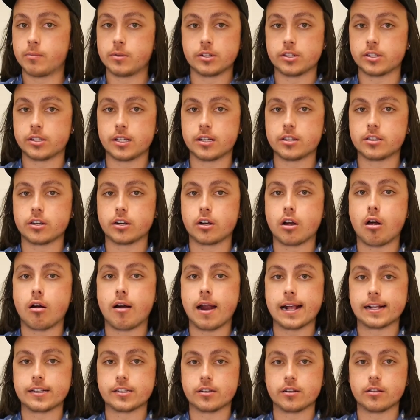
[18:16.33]
Let's just say it's a car
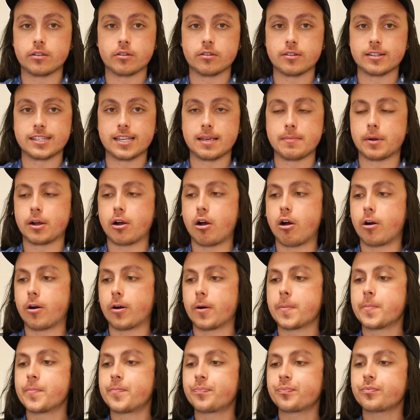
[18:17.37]
accident, they're in the same car.